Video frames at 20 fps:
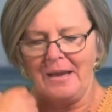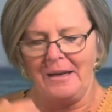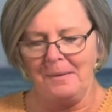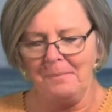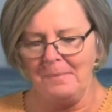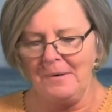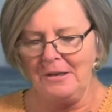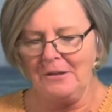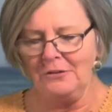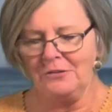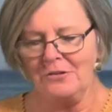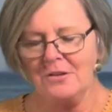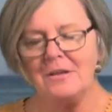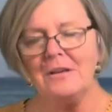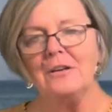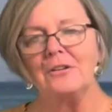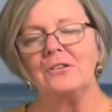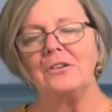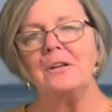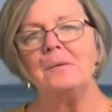it means
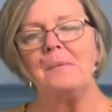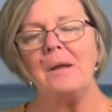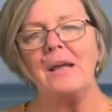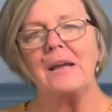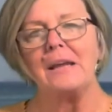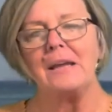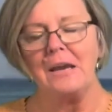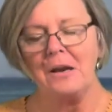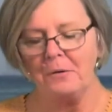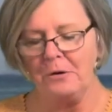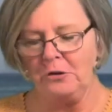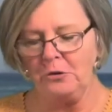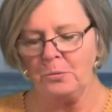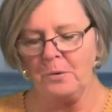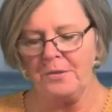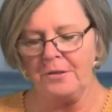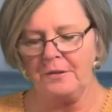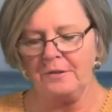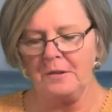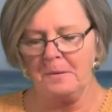this. It carries
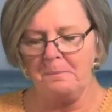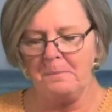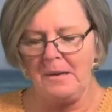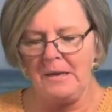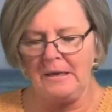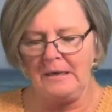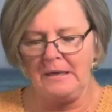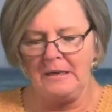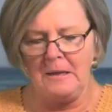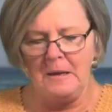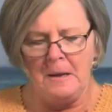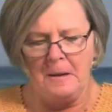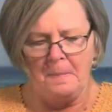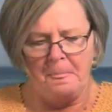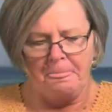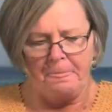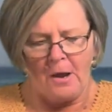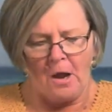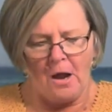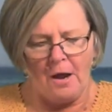with it the meaning
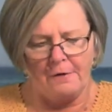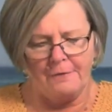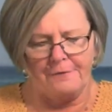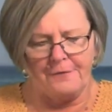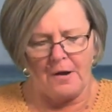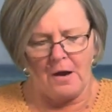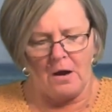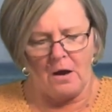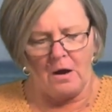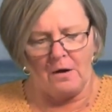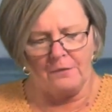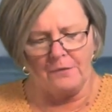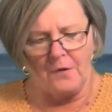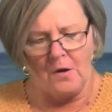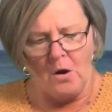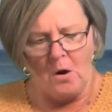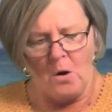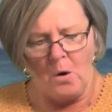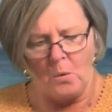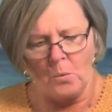of
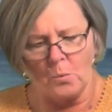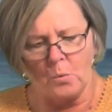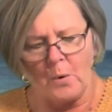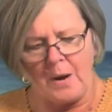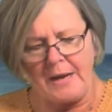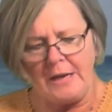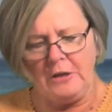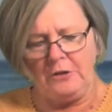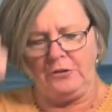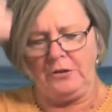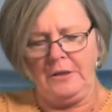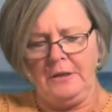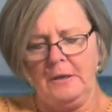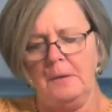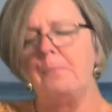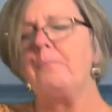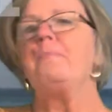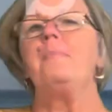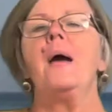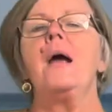raising a
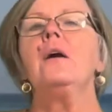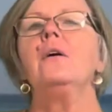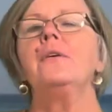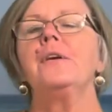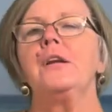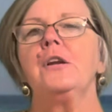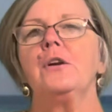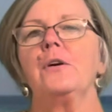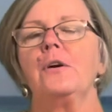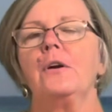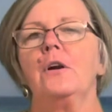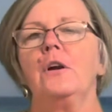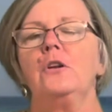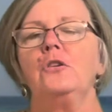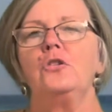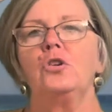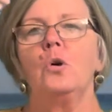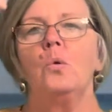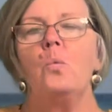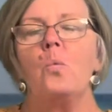barrier
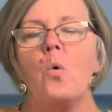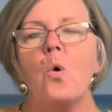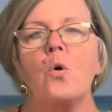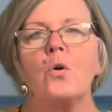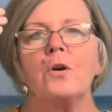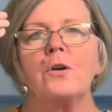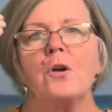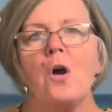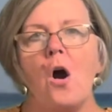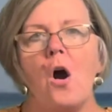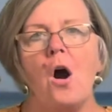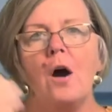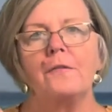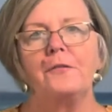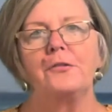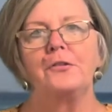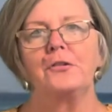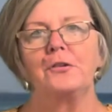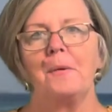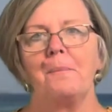to ward off
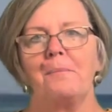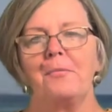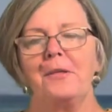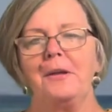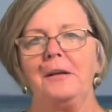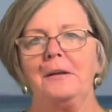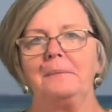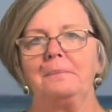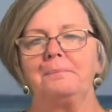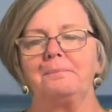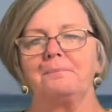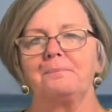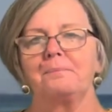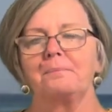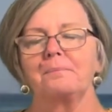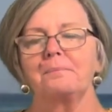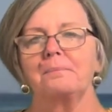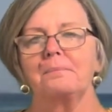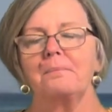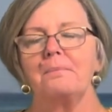something.
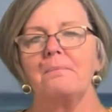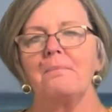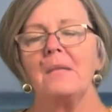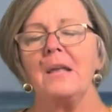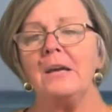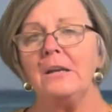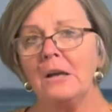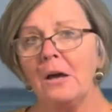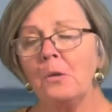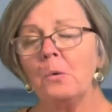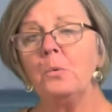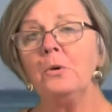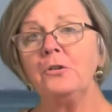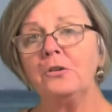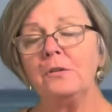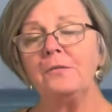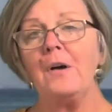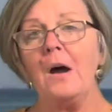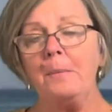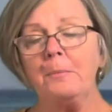In other words,
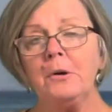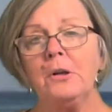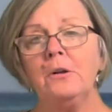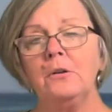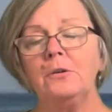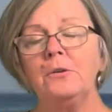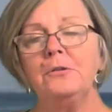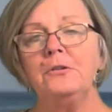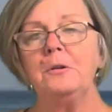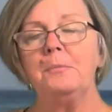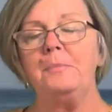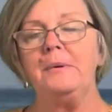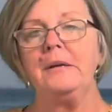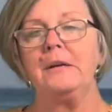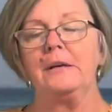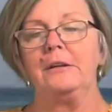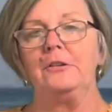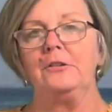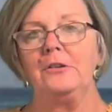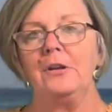if I'm going to learn to be
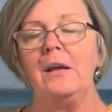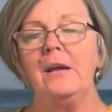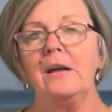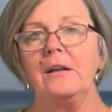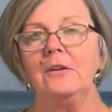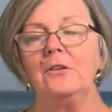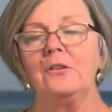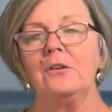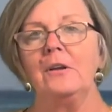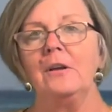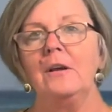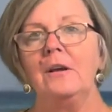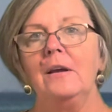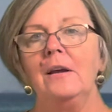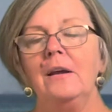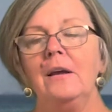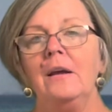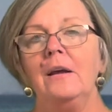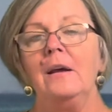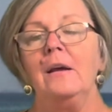content,
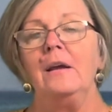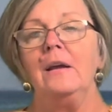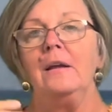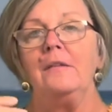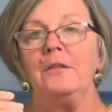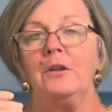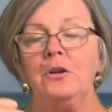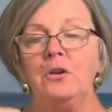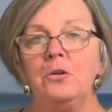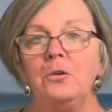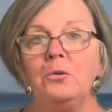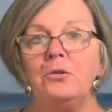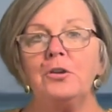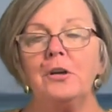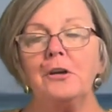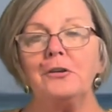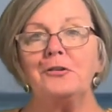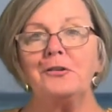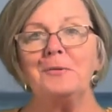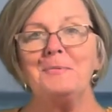the New
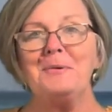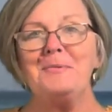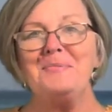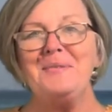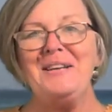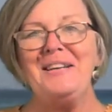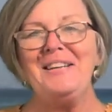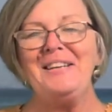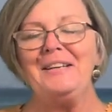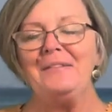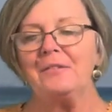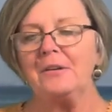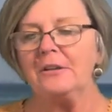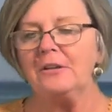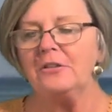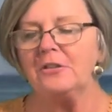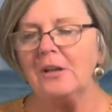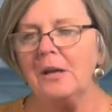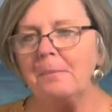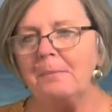Testament meaning of
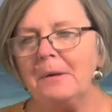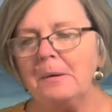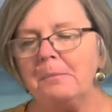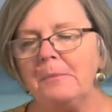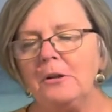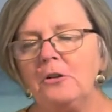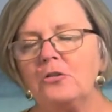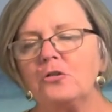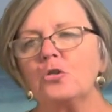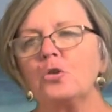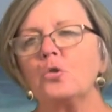contentment means to